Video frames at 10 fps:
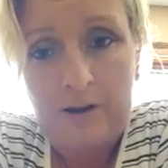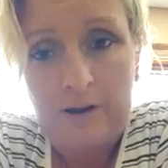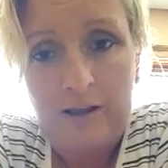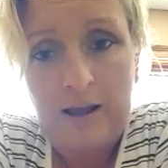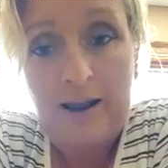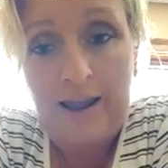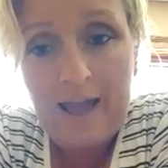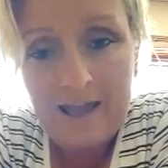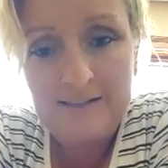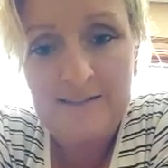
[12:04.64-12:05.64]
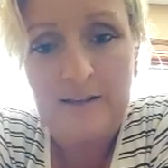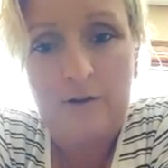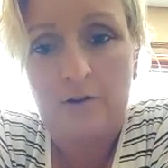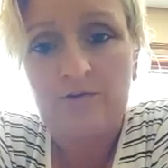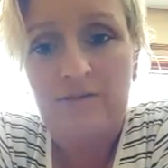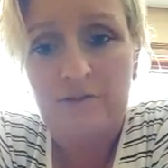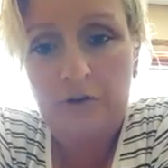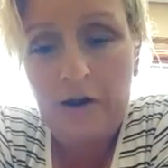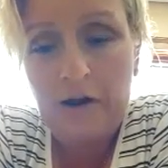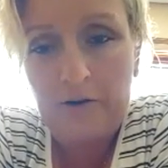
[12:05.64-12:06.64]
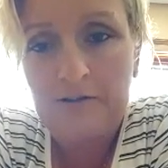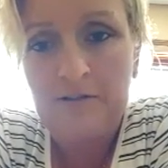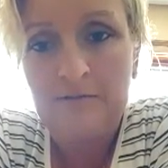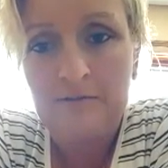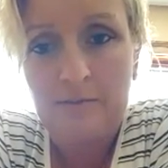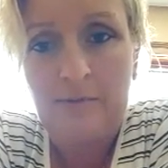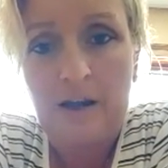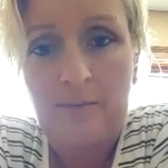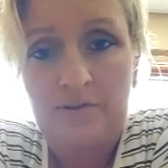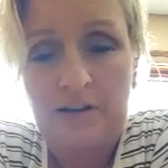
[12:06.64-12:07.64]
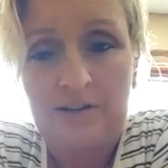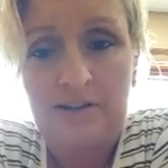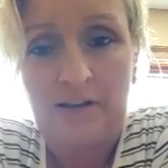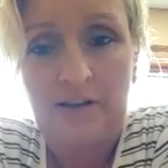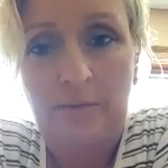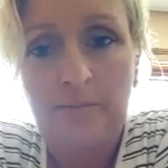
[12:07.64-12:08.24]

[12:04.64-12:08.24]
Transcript: it, and I had to sell those 5 trials to be able to continue.